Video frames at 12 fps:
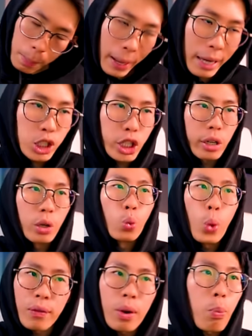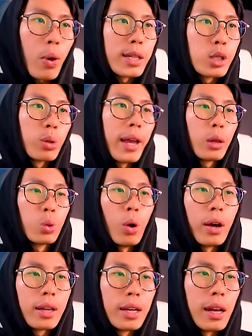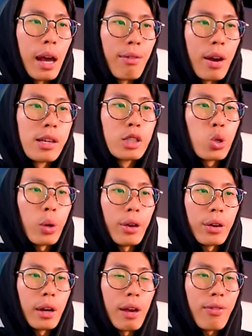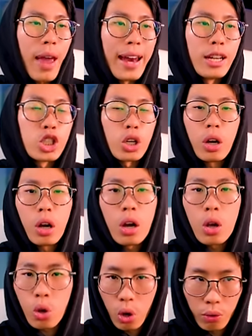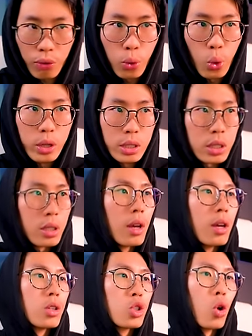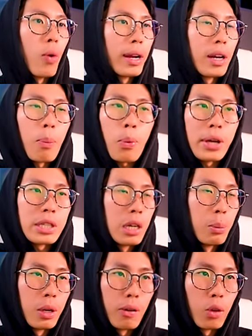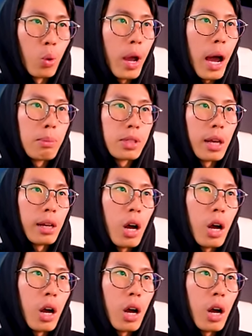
patient, wait for price to get to a key level so that you can have additional confluence. So right now, price in the middle of nowhere, I'm staying